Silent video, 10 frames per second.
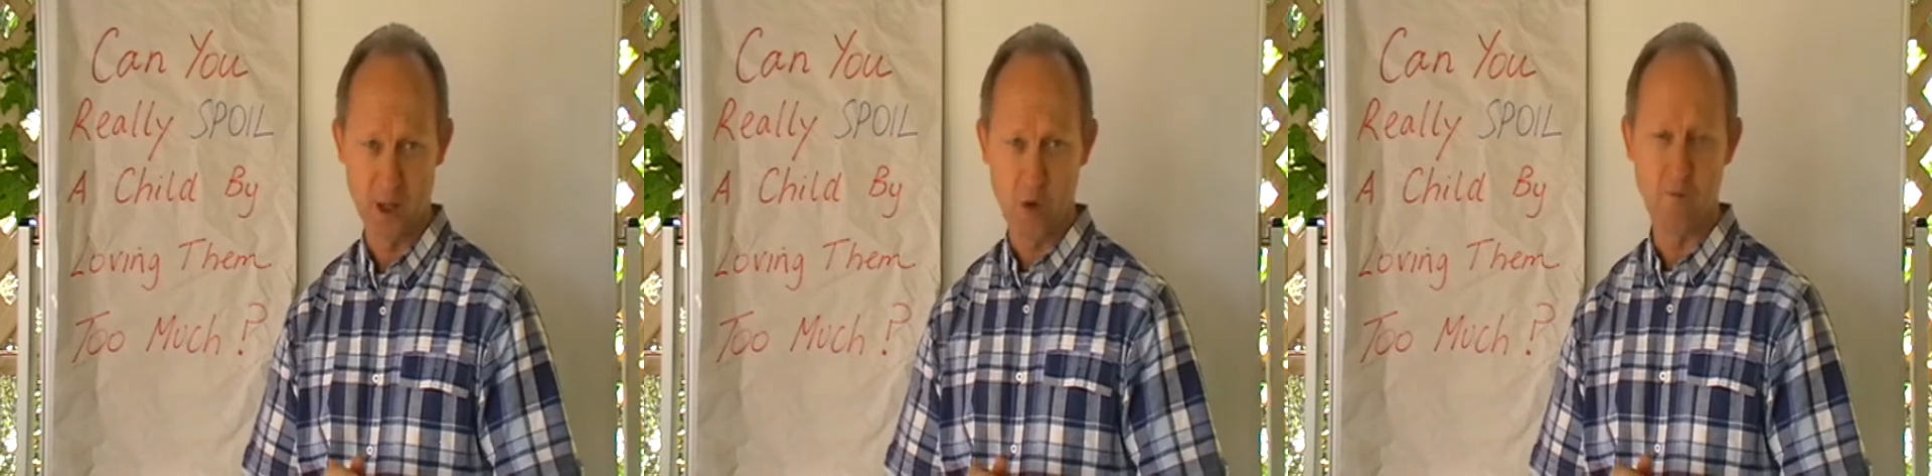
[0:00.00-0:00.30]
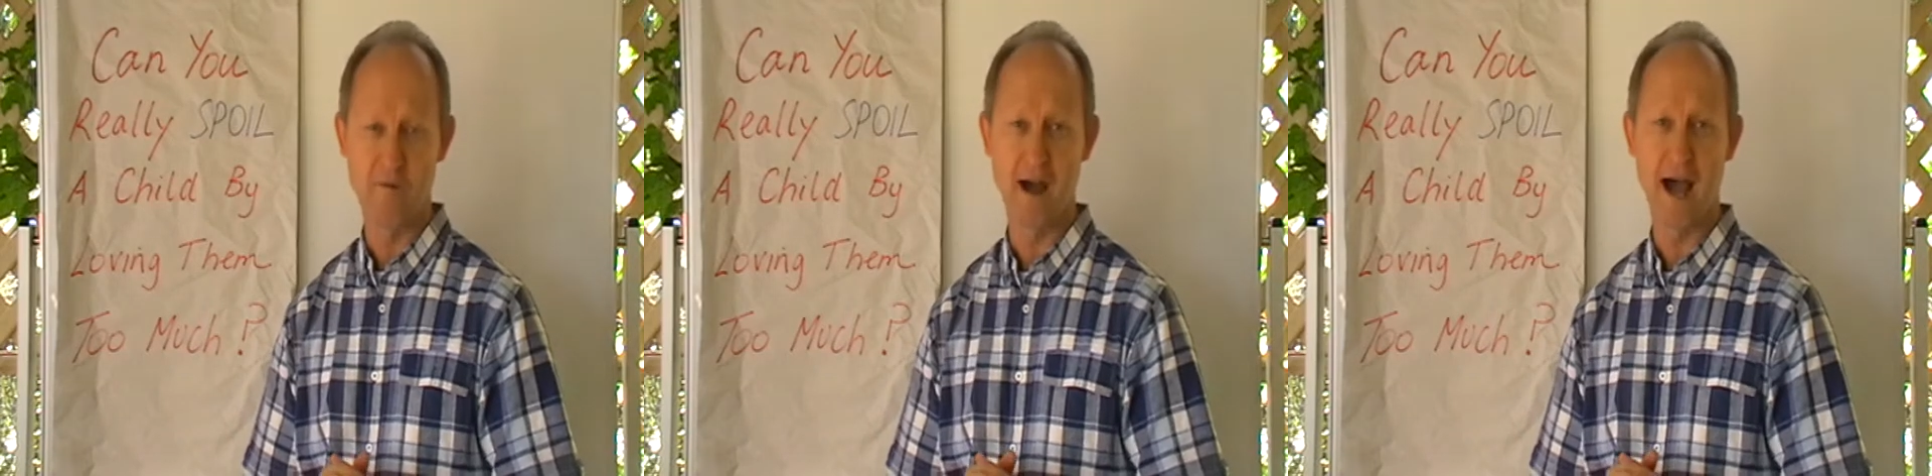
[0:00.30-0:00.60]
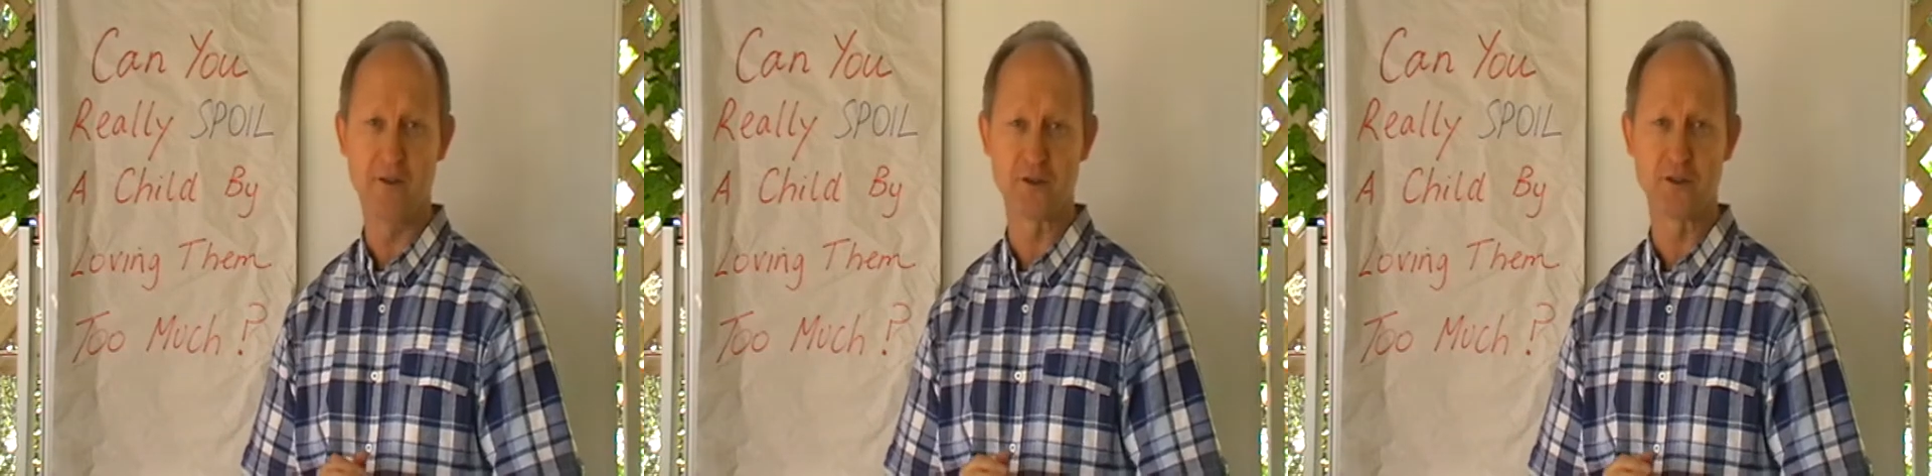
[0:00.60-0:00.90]
or
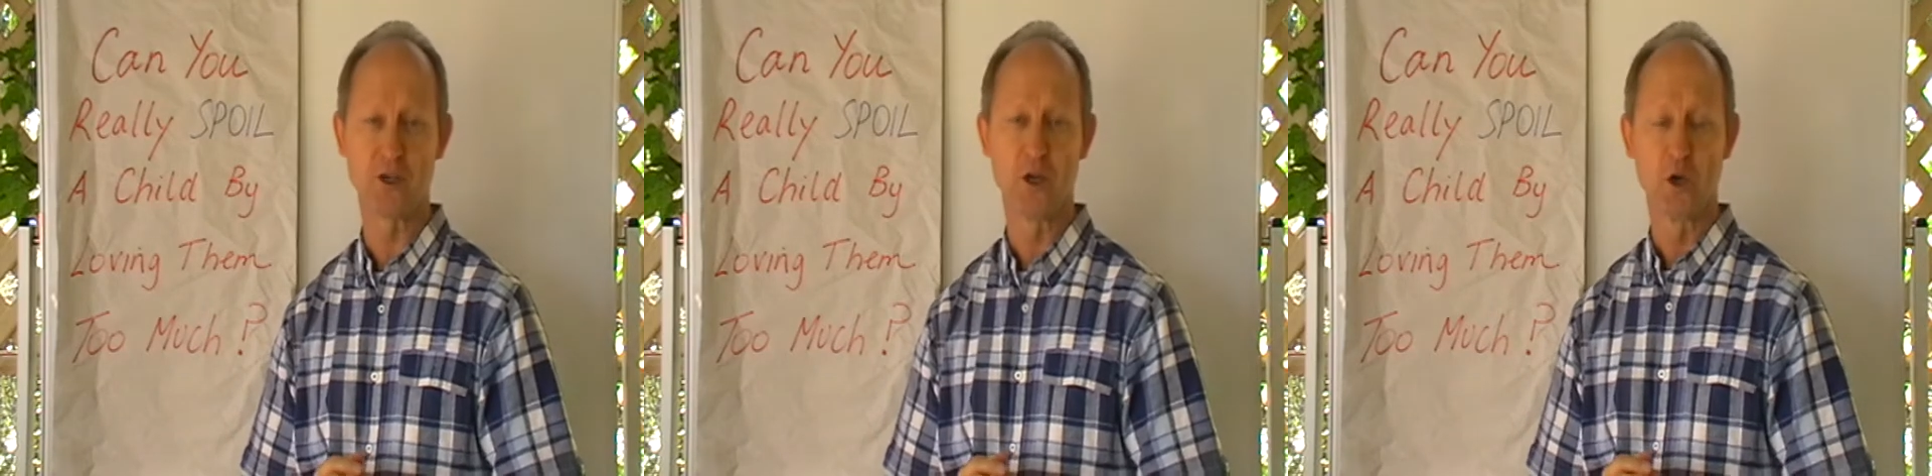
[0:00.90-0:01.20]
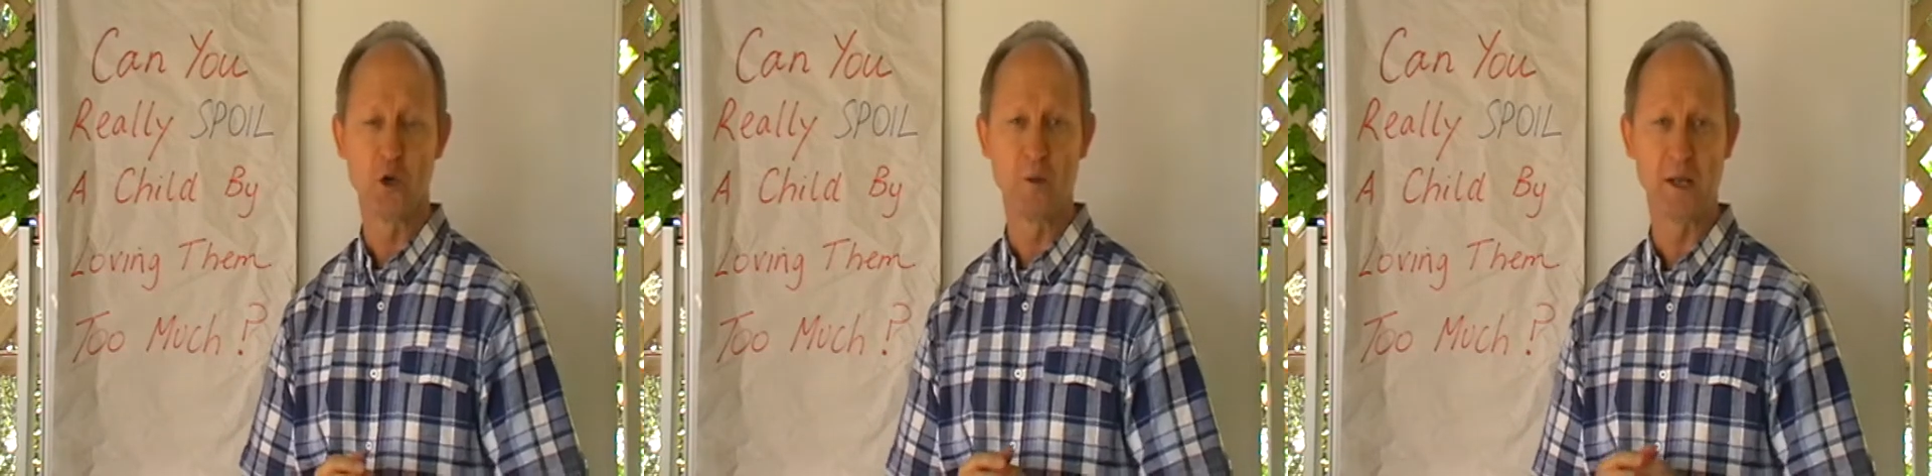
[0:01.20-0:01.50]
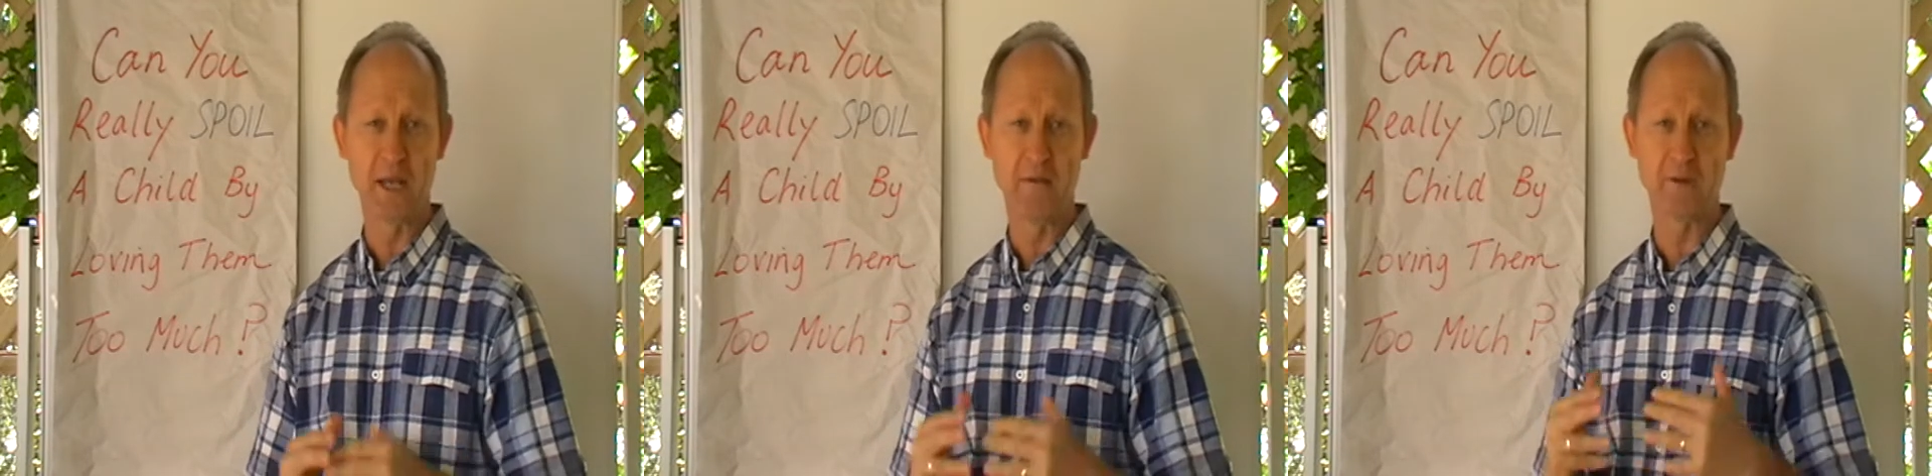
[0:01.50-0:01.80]
fathers who
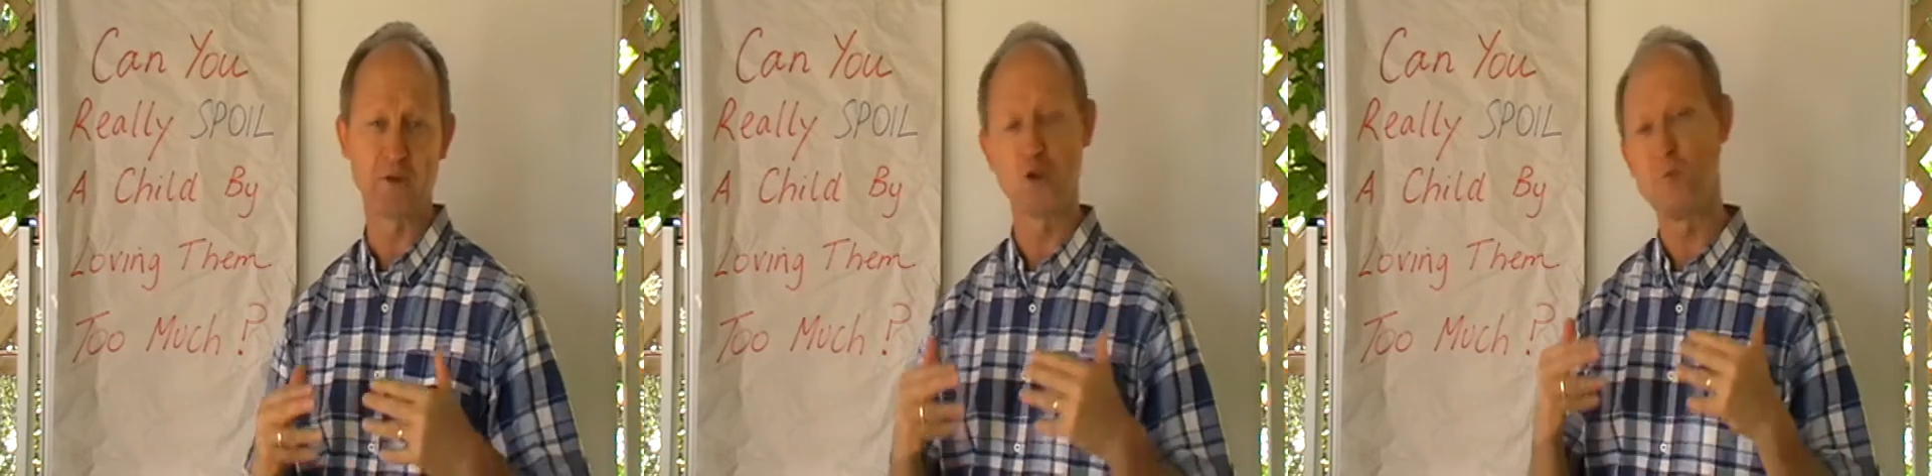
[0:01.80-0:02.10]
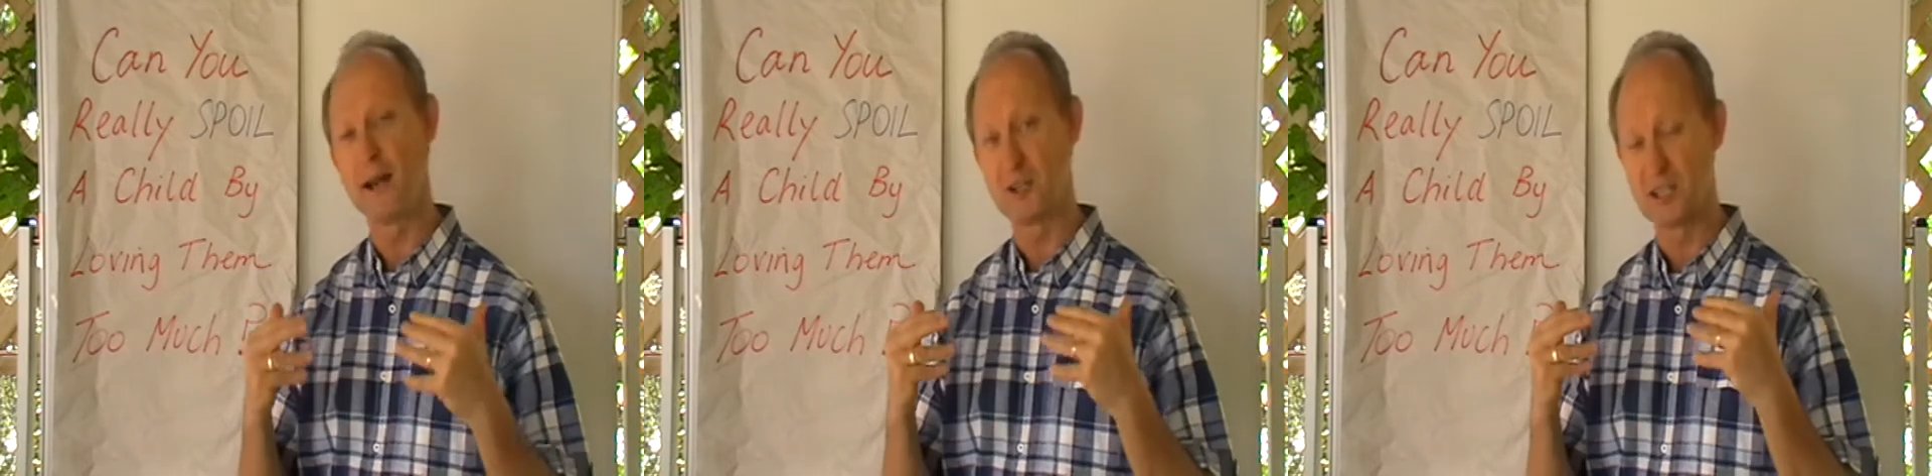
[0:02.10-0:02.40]
believe that too much